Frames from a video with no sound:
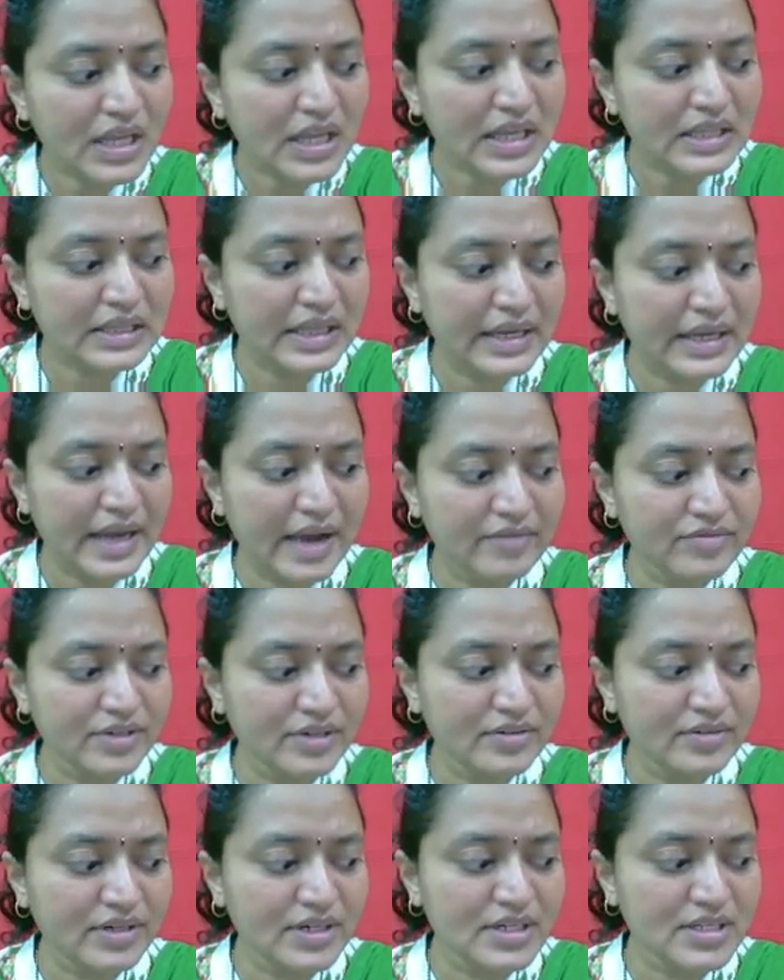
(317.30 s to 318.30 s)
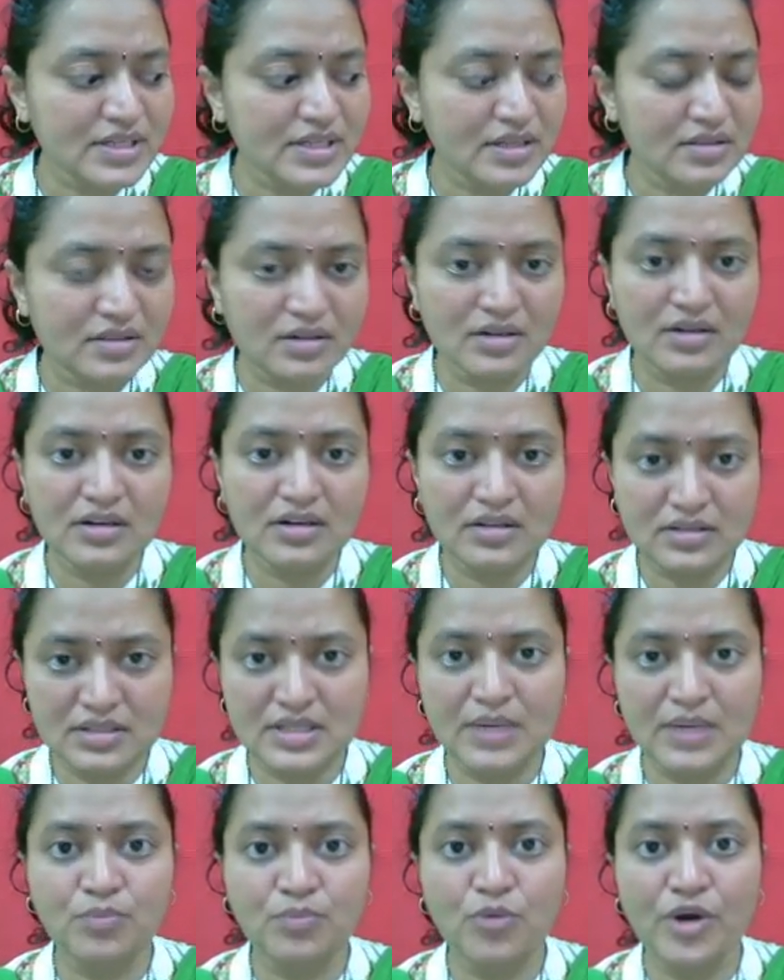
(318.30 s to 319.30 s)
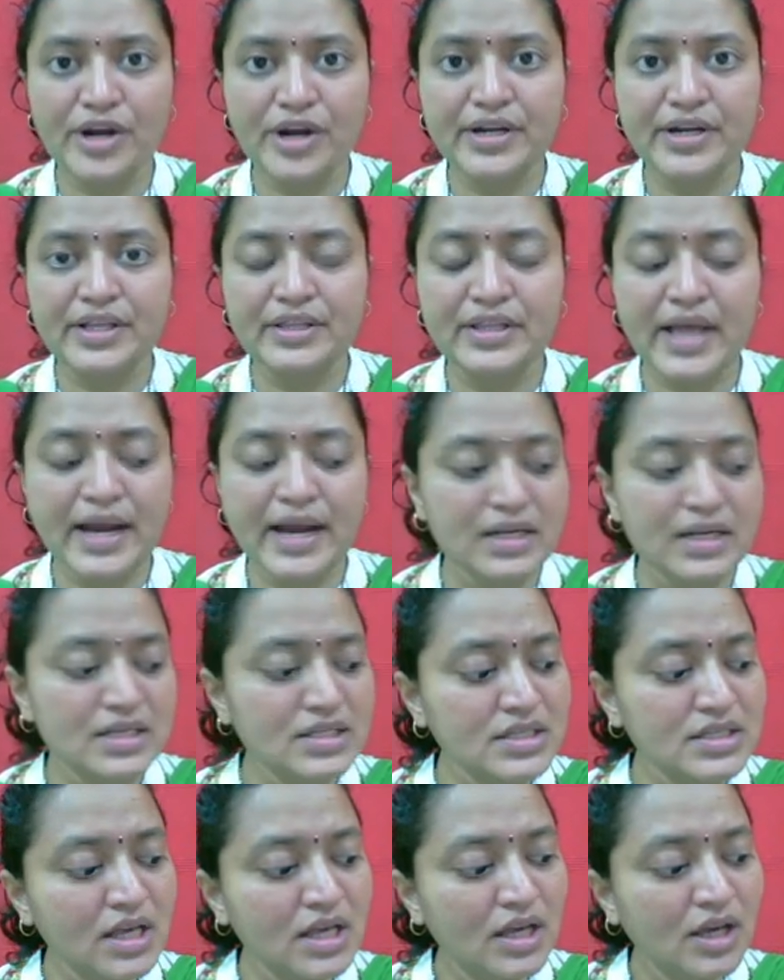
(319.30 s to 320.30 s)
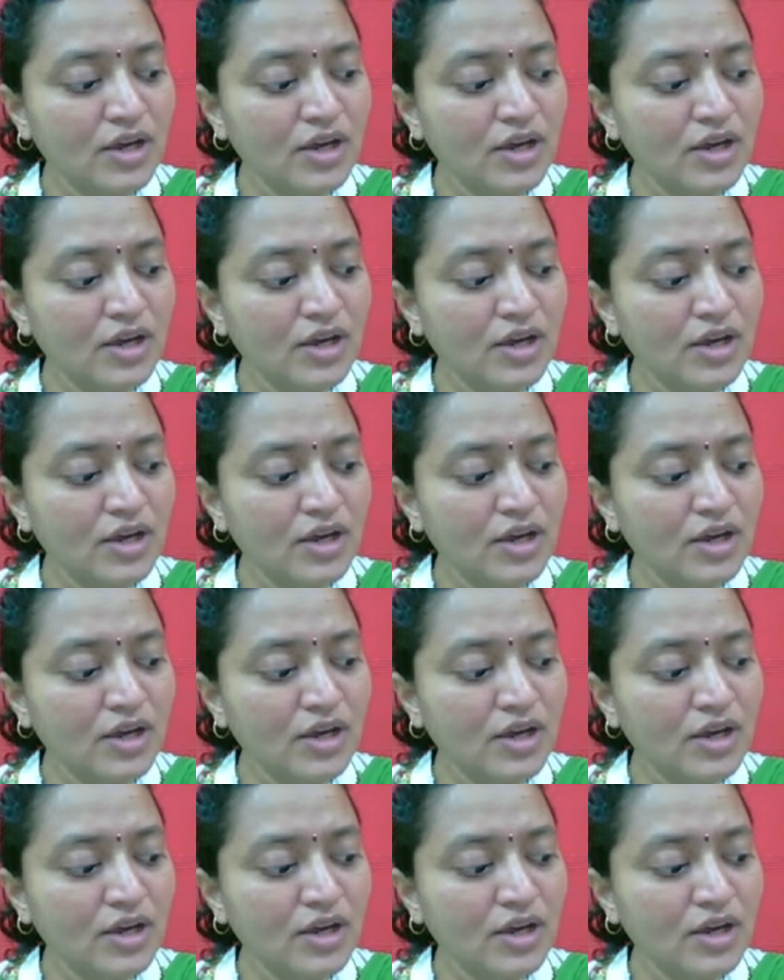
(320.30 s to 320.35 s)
Then afterwards, the third sub point in that is